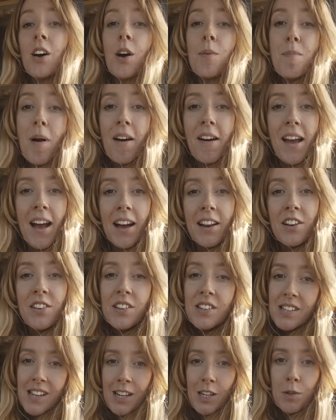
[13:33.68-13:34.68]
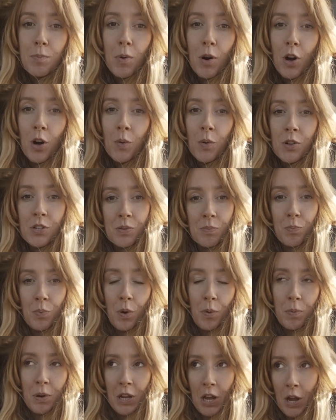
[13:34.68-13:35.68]
Marianne at the salad bar wasn't
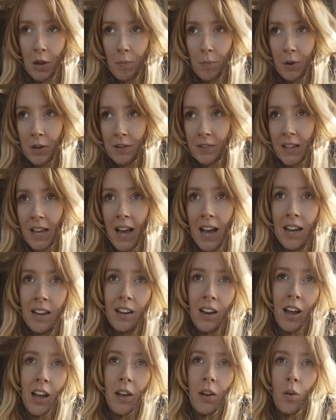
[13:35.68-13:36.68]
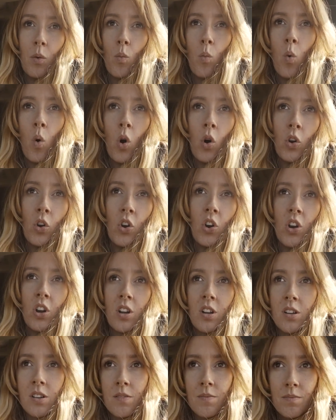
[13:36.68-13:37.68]
properly open. They had like
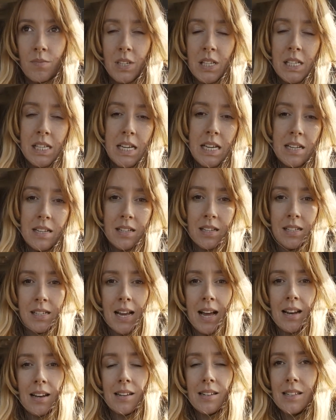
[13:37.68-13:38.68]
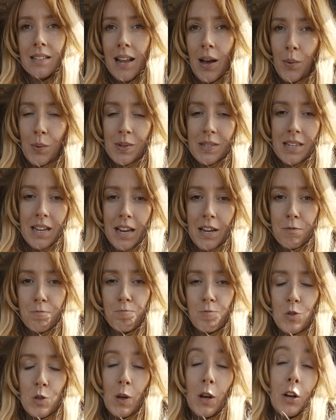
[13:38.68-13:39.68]
one Caesar salad and that was it.
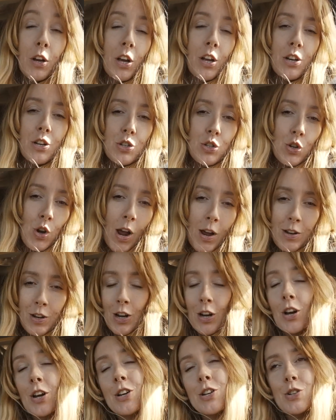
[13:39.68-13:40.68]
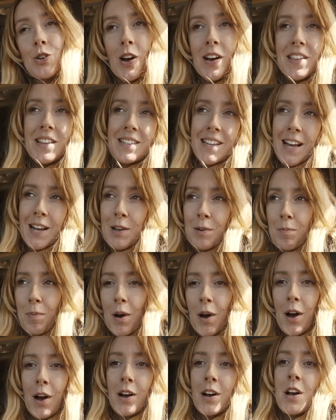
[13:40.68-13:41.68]
So I couldn't try the salad
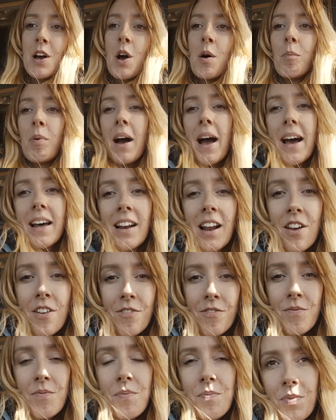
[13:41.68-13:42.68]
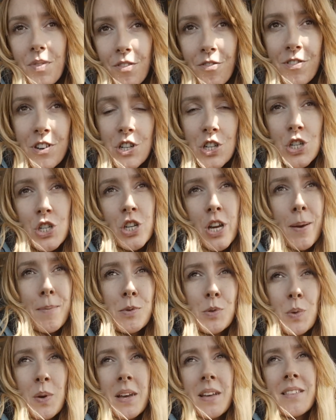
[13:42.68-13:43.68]
bar, but I had like fish and
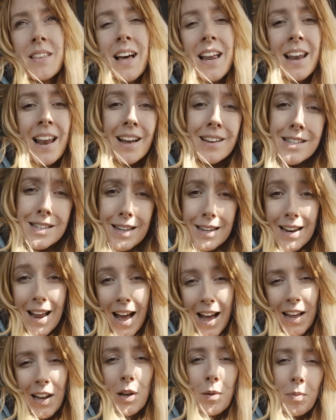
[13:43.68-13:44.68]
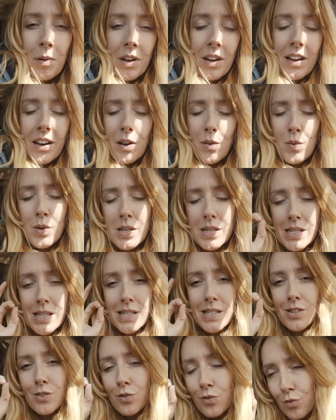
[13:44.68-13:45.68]
chips with Alaskan halibut and it was
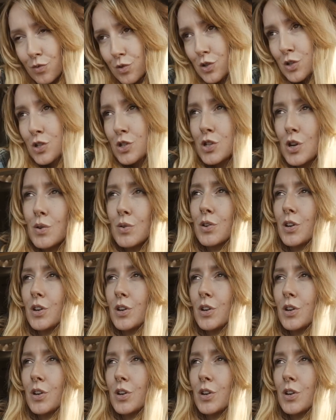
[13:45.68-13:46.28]
so